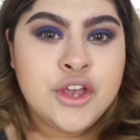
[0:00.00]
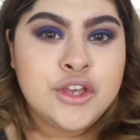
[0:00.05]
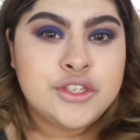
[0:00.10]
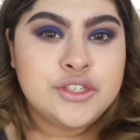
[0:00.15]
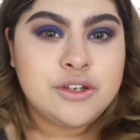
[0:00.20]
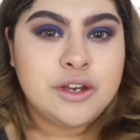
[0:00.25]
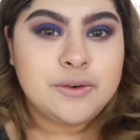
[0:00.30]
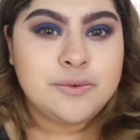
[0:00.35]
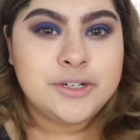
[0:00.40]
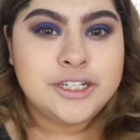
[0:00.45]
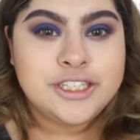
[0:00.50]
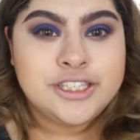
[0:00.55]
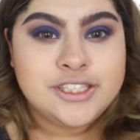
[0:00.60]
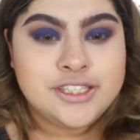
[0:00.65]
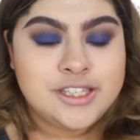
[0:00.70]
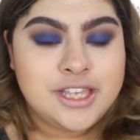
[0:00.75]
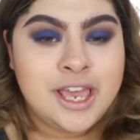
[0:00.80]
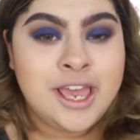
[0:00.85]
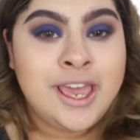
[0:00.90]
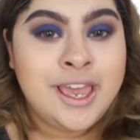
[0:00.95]
So I would
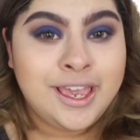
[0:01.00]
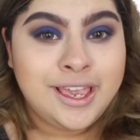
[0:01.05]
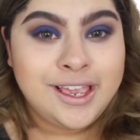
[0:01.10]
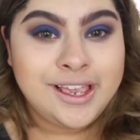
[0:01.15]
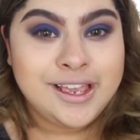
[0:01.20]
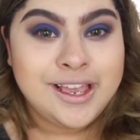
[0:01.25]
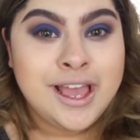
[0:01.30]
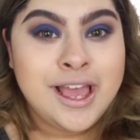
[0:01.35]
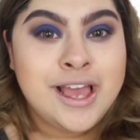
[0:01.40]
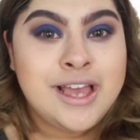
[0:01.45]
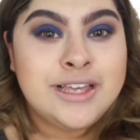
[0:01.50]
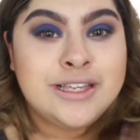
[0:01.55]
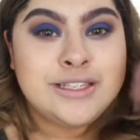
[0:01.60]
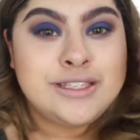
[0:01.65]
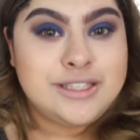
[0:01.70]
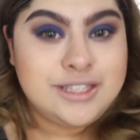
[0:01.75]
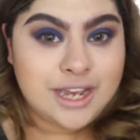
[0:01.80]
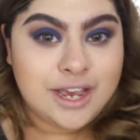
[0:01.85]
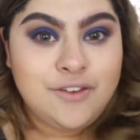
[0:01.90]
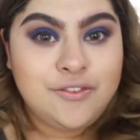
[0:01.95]
say
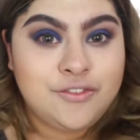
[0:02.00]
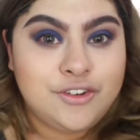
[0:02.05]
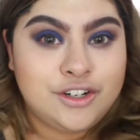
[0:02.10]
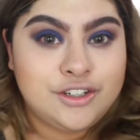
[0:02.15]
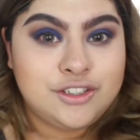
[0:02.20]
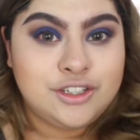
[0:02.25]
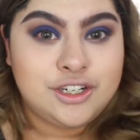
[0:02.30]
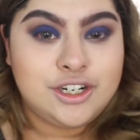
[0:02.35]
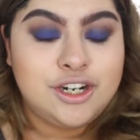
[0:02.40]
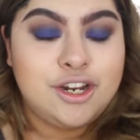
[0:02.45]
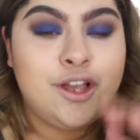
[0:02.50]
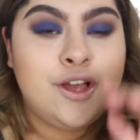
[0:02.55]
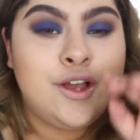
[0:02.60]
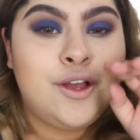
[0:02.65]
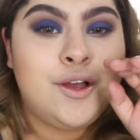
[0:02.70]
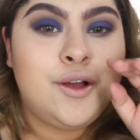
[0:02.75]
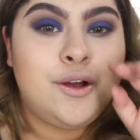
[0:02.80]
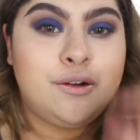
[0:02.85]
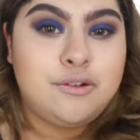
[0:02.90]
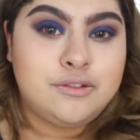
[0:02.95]
step further,
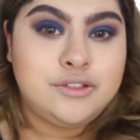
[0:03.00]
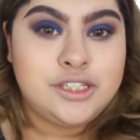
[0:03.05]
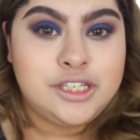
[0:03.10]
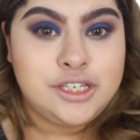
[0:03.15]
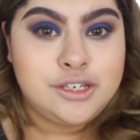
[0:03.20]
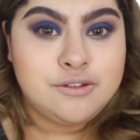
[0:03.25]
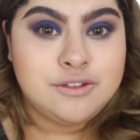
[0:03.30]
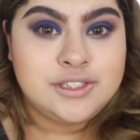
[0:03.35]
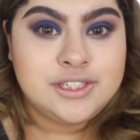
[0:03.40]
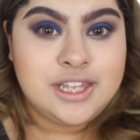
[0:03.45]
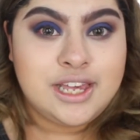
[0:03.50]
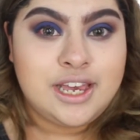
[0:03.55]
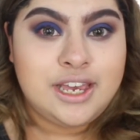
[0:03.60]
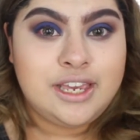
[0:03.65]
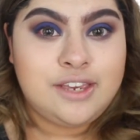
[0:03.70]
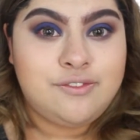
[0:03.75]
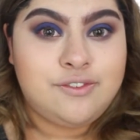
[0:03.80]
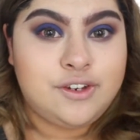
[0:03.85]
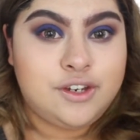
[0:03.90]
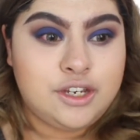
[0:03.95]
only use
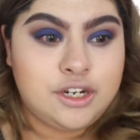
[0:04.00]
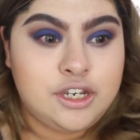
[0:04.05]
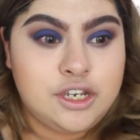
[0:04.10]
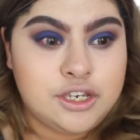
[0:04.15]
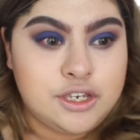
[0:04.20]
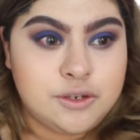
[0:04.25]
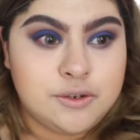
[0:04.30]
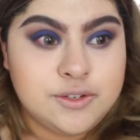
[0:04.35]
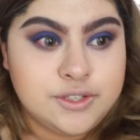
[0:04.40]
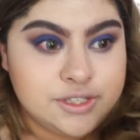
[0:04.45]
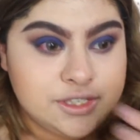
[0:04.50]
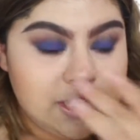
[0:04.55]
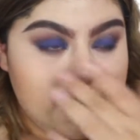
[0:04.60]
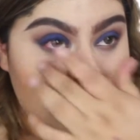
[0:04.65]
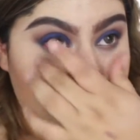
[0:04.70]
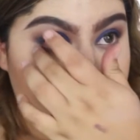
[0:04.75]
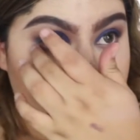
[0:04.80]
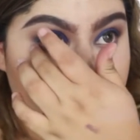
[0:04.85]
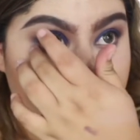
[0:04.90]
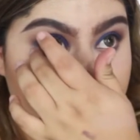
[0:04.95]
that if you're gonna use
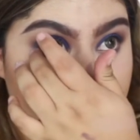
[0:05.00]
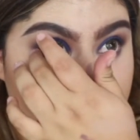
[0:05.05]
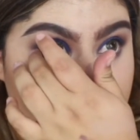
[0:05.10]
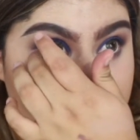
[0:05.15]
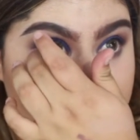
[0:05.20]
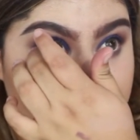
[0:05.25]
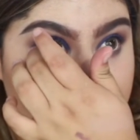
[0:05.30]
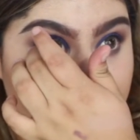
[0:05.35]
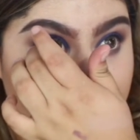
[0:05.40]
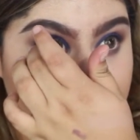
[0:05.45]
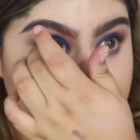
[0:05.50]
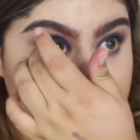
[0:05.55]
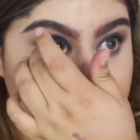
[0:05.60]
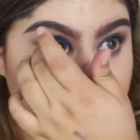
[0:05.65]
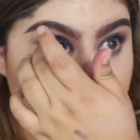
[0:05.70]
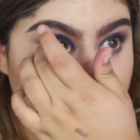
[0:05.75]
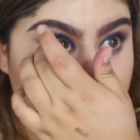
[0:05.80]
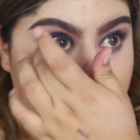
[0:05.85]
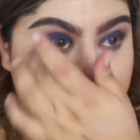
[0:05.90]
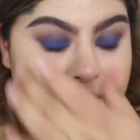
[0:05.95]
like
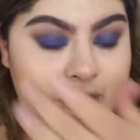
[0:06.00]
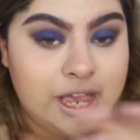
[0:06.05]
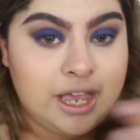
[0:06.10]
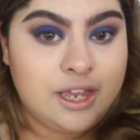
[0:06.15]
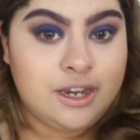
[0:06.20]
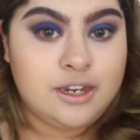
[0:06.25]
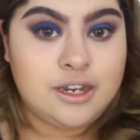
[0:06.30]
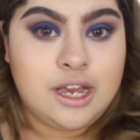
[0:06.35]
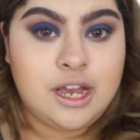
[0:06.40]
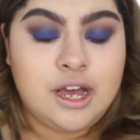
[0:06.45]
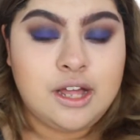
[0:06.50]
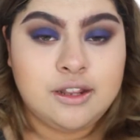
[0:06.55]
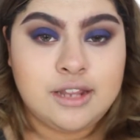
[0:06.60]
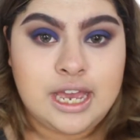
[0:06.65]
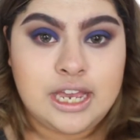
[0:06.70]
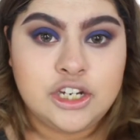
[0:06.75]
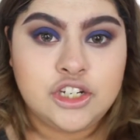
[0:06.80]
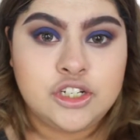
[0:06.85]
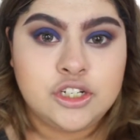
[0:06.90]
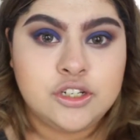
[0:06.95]
invisible band
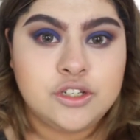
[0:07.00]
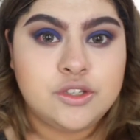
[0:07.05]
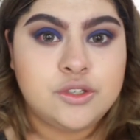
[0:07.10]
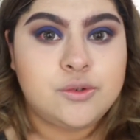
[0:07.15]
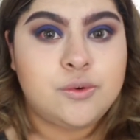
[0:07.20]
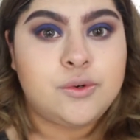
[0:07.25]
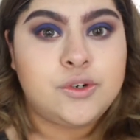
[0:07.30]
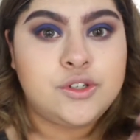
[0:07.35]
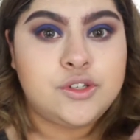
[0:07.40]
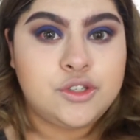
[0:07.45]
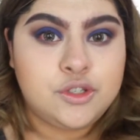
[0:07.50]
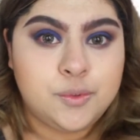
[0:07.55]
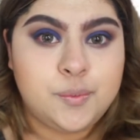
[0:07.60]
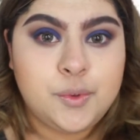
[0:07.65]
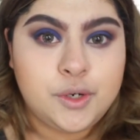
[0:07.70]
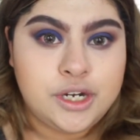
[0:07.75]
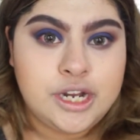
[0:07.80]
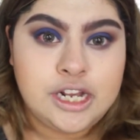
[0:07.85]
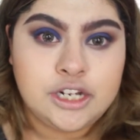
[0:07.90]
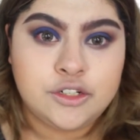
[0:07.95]
lashes or
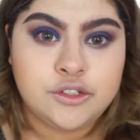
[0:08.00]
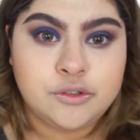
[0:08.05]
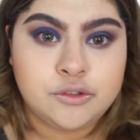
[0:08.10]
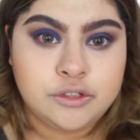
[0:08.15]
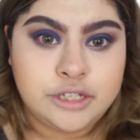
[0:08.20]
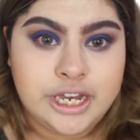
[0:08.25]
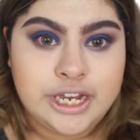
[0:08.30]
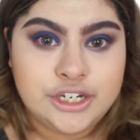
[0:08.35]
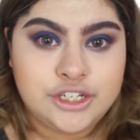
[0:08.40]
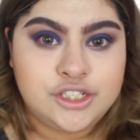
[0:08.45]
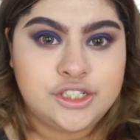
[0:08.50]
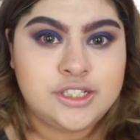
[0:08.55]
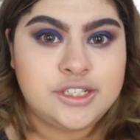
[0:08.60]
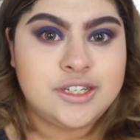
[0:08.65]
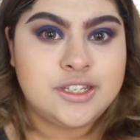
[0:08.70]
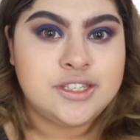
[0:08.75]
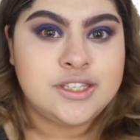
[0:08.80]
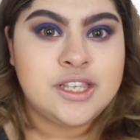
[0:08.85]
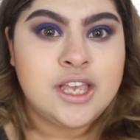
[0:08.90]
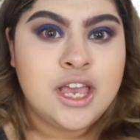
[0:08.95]
supernatural
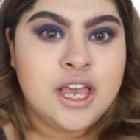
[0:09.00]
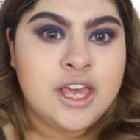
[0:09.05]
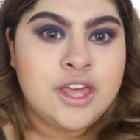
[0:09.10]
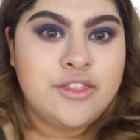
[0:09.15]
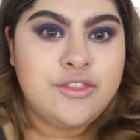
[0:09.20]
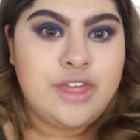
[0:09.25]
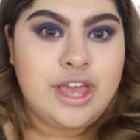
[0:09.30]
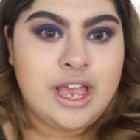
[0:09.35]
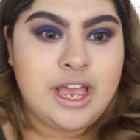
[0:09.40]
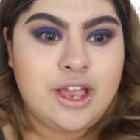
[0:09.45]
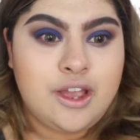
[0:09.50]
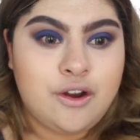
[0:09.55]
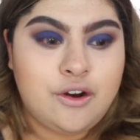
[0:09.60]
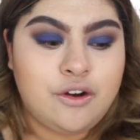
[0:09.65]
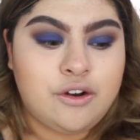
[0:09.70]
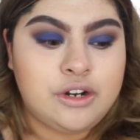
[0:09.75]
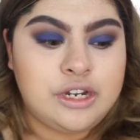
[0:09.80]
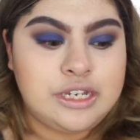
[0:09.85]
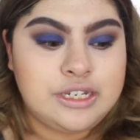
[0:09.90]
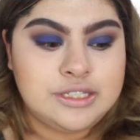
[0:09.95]
lashes that
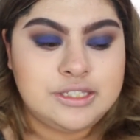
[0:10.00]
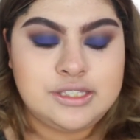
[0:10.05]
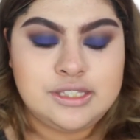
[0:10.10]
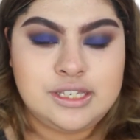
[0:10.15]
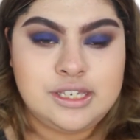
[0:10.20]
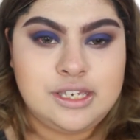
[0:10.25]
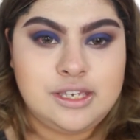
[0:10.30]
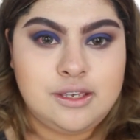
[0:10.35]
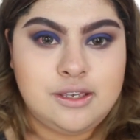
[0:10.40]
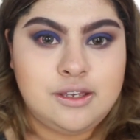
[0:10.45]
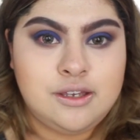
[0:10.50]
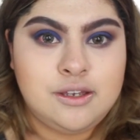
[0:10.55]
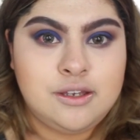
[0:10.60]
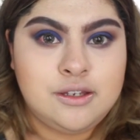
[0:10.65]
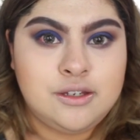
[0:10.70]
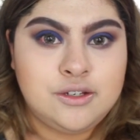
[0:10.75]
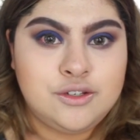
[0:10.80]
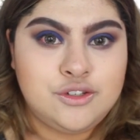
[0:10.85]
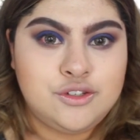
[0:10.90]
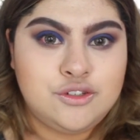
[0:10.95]
are easy
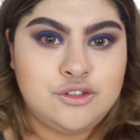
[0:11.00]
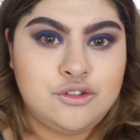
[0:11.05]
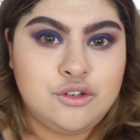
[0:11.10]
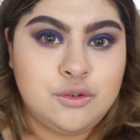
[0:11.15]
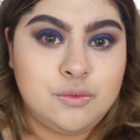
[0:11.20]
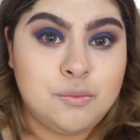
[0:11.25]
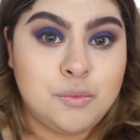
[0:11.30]
to